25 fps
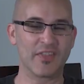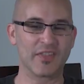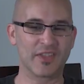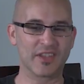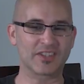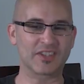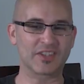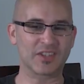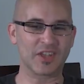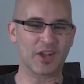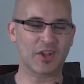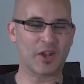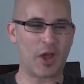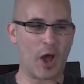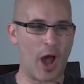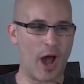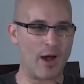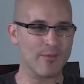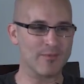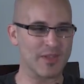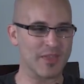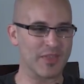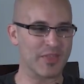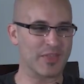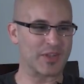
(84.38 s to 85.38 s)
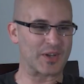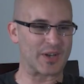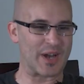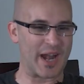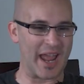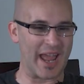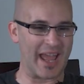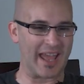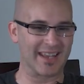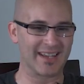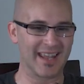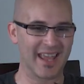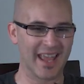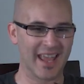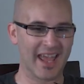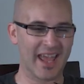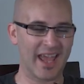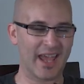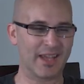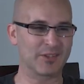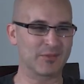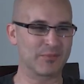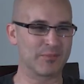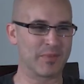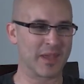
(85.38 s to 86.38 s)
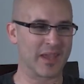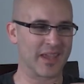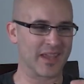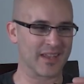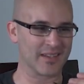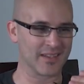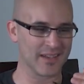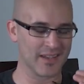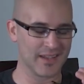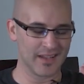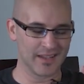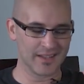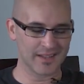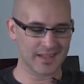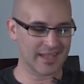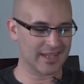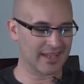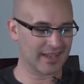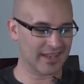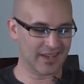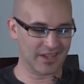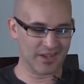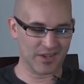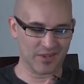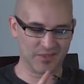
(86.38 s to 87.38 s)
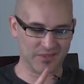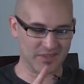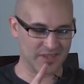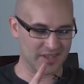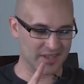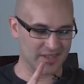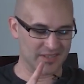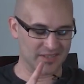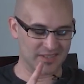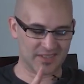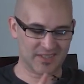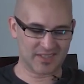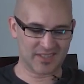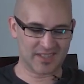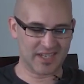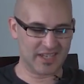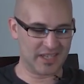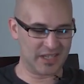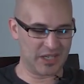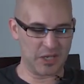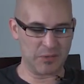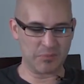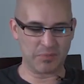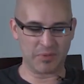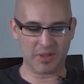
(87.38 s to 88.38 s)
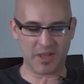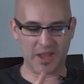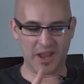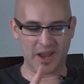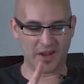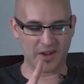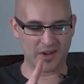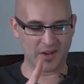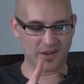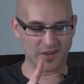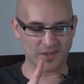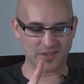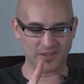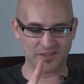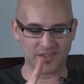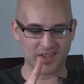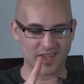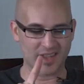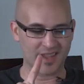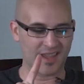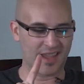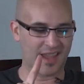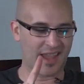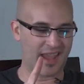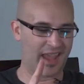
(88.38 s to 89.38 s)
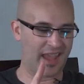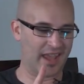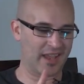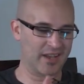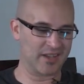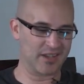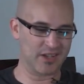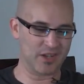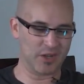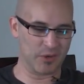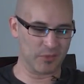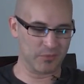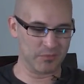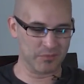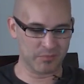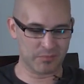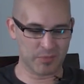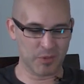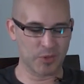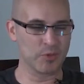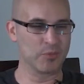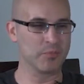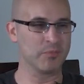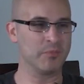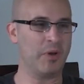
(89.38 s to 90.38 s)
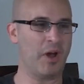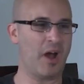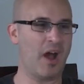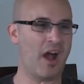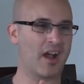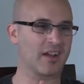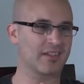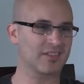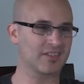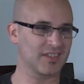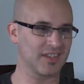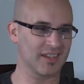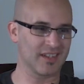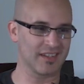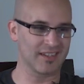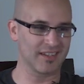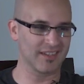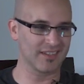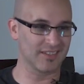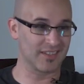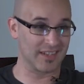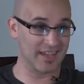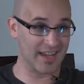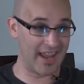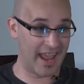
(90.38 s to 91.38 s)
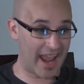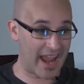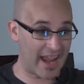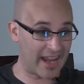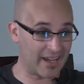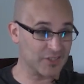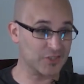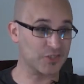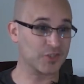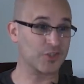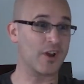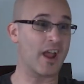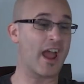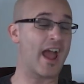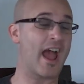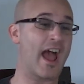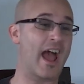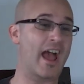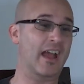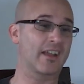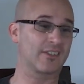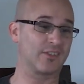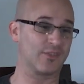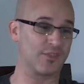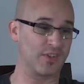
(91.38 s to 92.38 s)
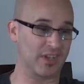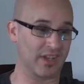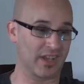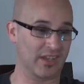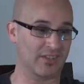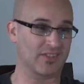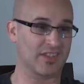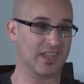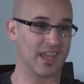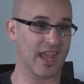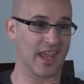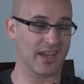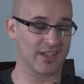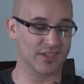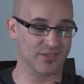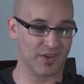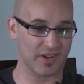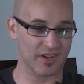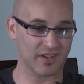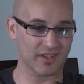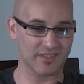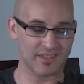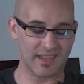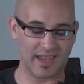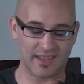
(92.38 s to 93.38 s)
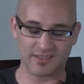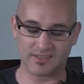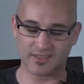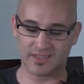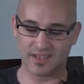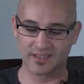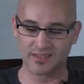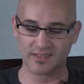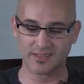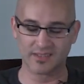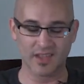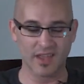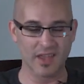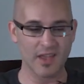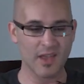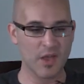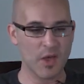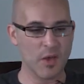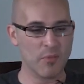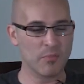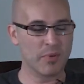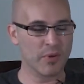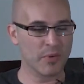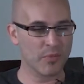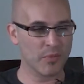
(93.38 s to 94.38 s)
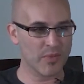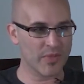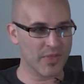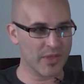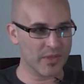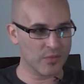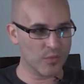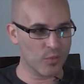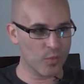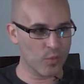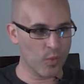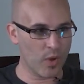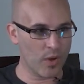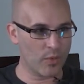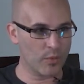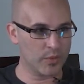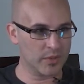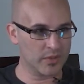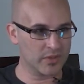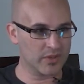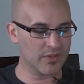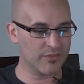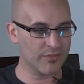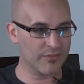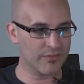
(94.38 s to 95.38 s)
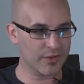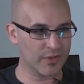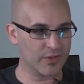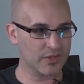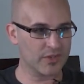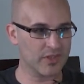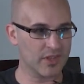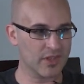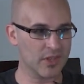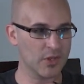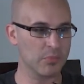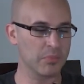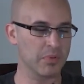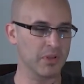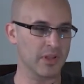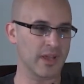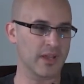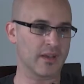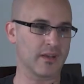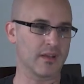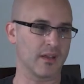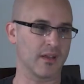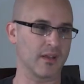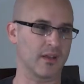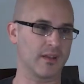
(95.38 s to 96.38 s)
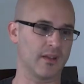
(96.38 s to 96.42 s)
this is a common thread has been like, you know, C D players, yep, and, you know, boom boxes and uh-huh. eight tracks, if you can guess the age of our contestant. Sure, yep. But then what was the first thing you played on